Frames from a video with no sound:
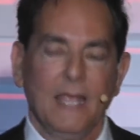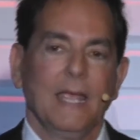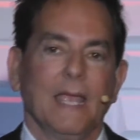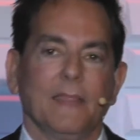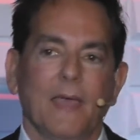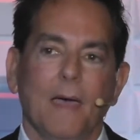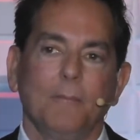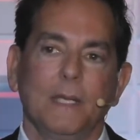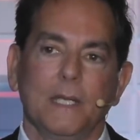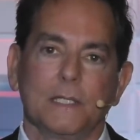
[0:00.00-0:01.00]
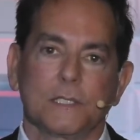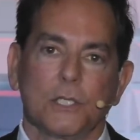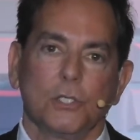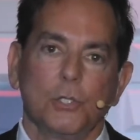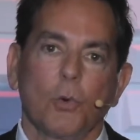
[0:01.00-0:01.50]
And that means
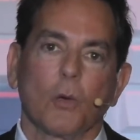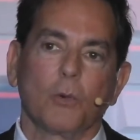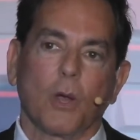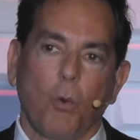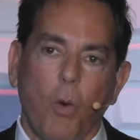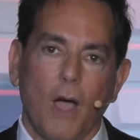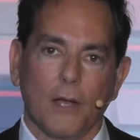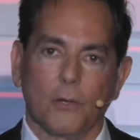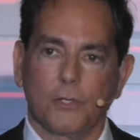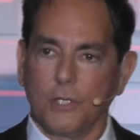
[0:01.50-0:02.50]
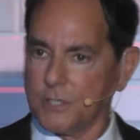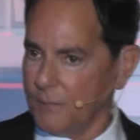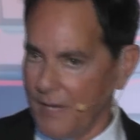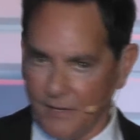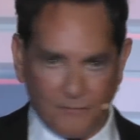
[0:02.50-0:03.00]
you are required to
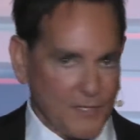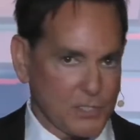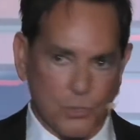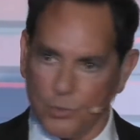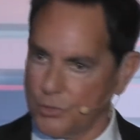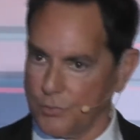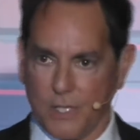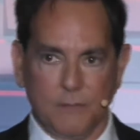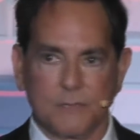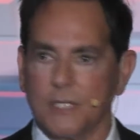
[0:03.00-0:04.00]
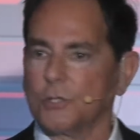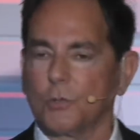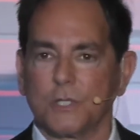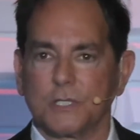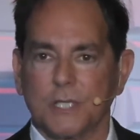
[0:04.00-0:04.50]
manifest your dreams and
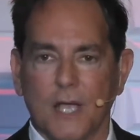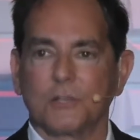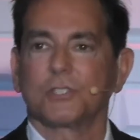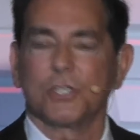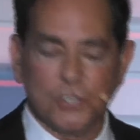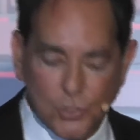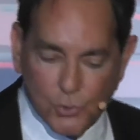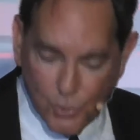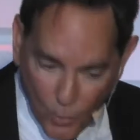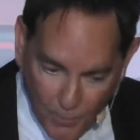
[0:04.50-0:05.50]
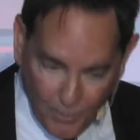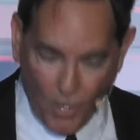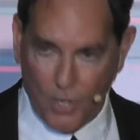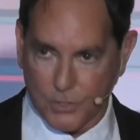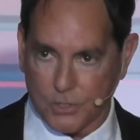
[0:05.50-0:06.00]
your desires, to do your
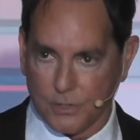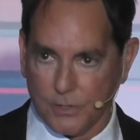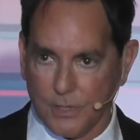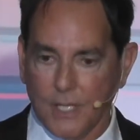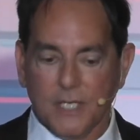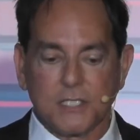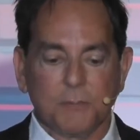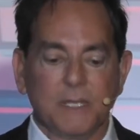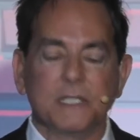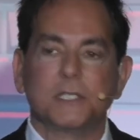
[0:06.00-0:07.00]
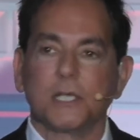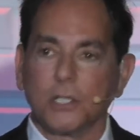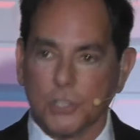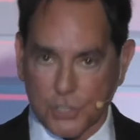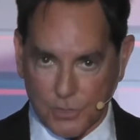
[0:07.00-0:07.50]
part, to be
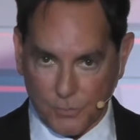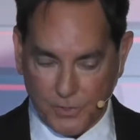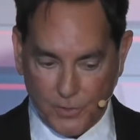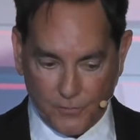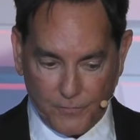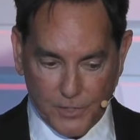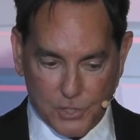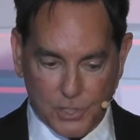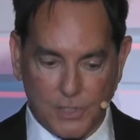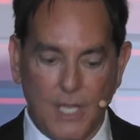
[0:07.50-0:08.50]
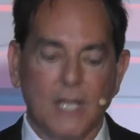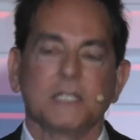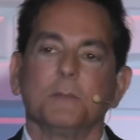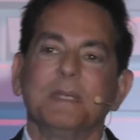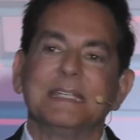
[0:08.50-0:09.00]
diligent with your vision,
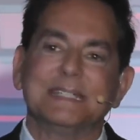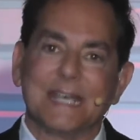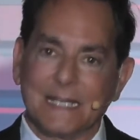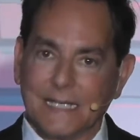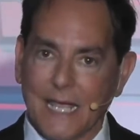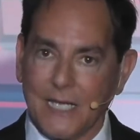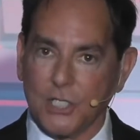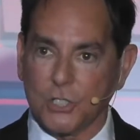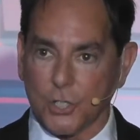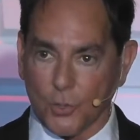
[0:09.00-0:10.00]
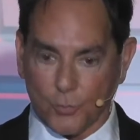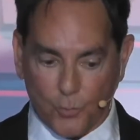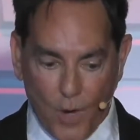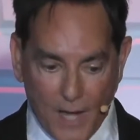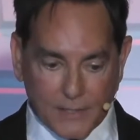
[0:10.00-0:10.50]
to be dedicated to the
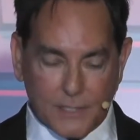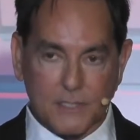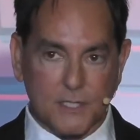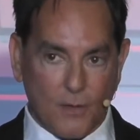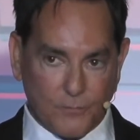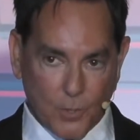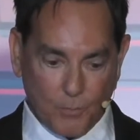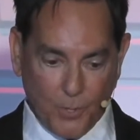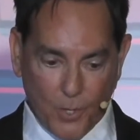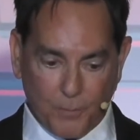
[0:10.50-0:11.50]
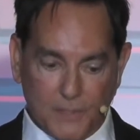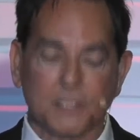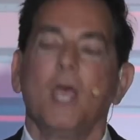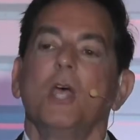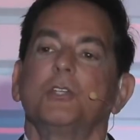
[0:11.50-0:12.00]
rightness of your purpose,
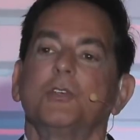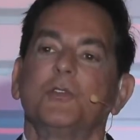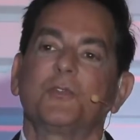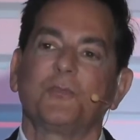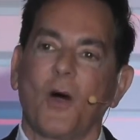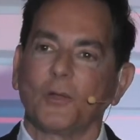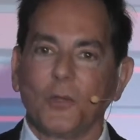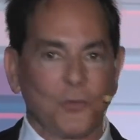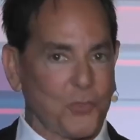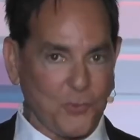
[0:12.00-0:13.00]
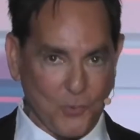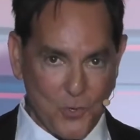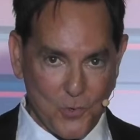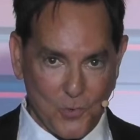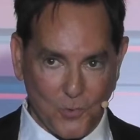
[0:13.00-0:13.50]
to follow
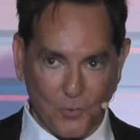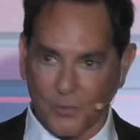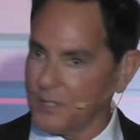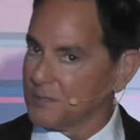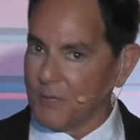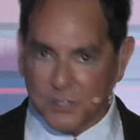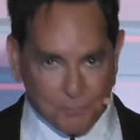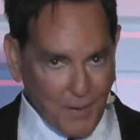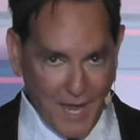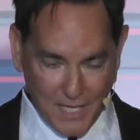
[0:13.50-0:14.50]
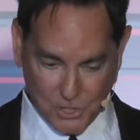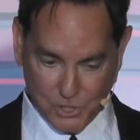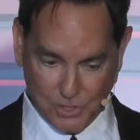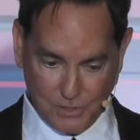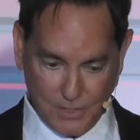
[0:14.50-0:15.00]
through with as much
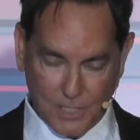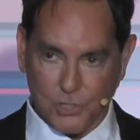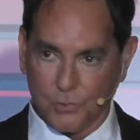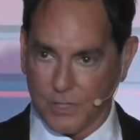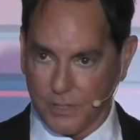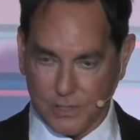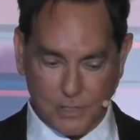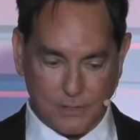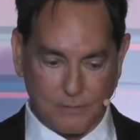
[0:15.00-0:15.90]
passion as you can endure.